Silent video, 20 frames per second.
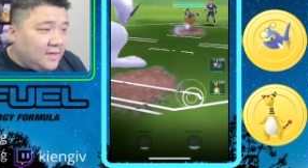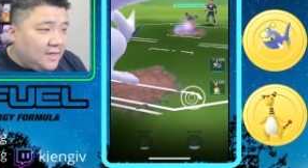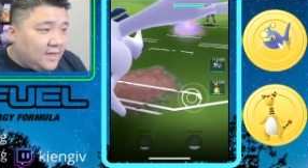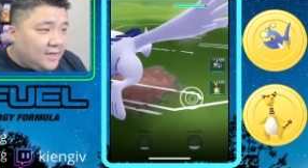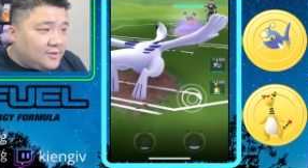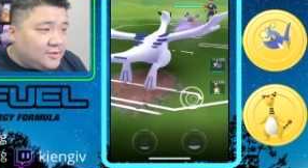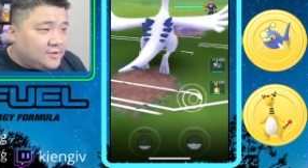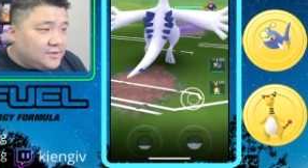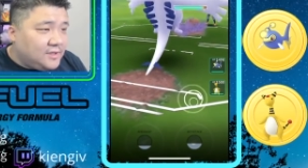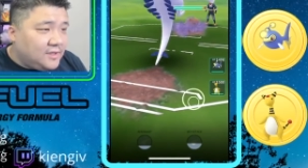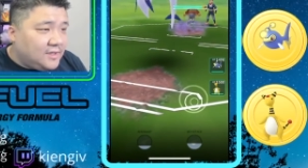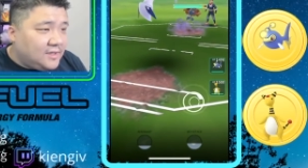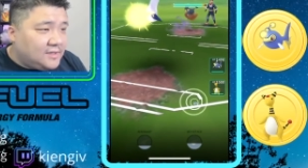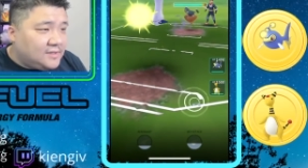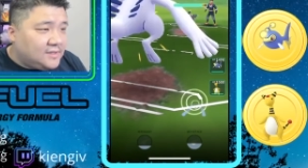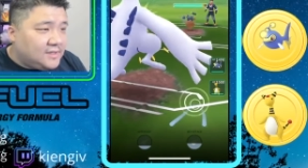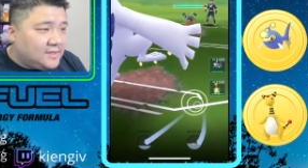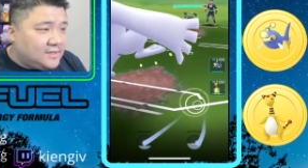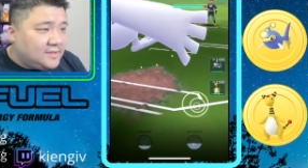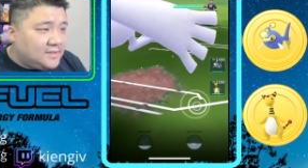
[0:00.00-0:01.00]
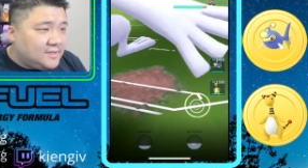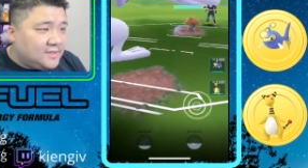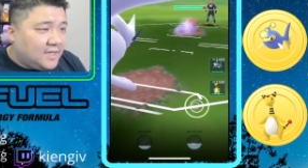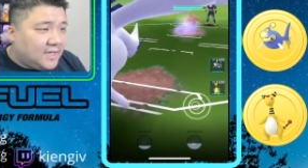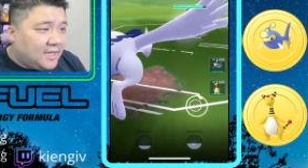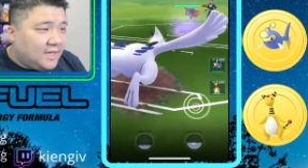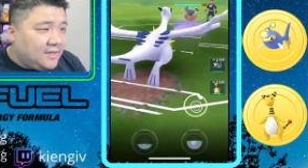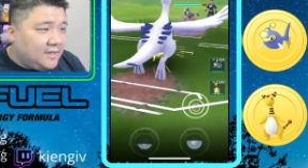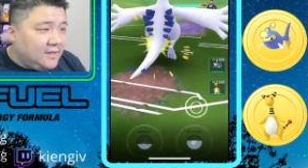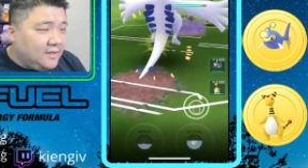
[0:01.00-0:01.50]
Interesting they decide to
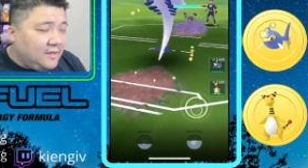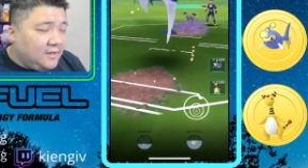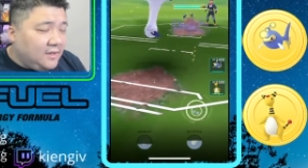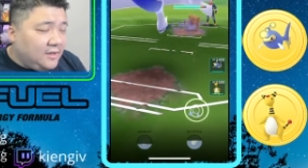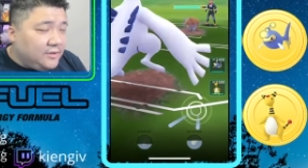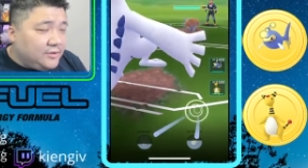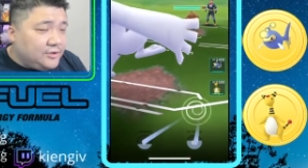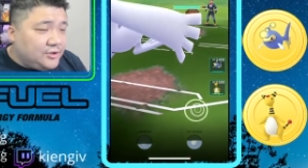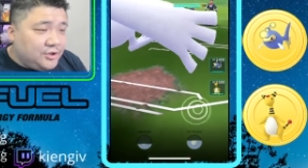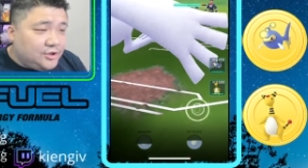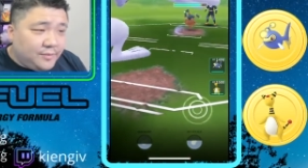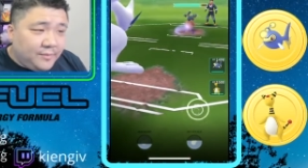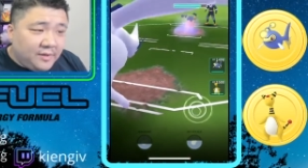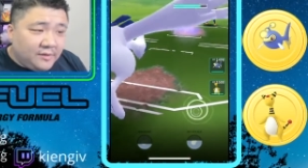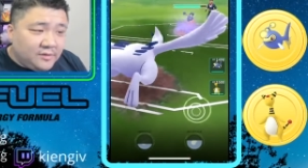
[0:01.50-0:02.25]
stay, should be